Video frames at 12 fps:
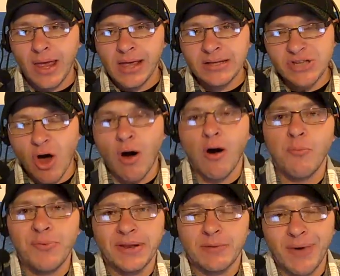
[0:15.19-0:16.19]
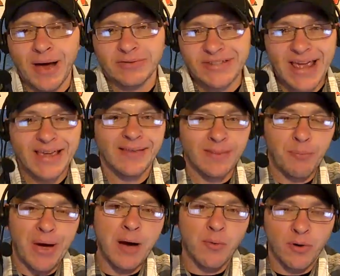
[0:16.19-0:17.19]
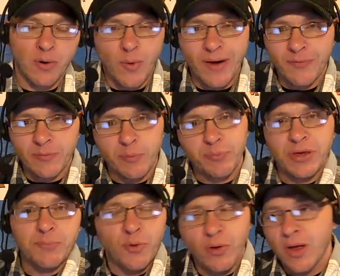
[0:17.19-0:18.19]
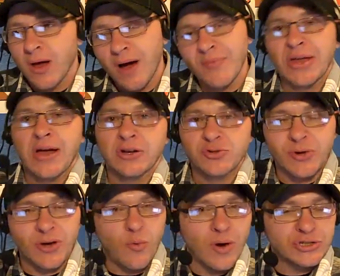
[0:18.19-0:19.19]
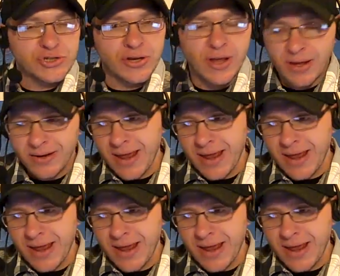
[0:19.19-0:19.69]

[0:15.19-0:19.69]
It's all been about taking the power away from the people of the country in question.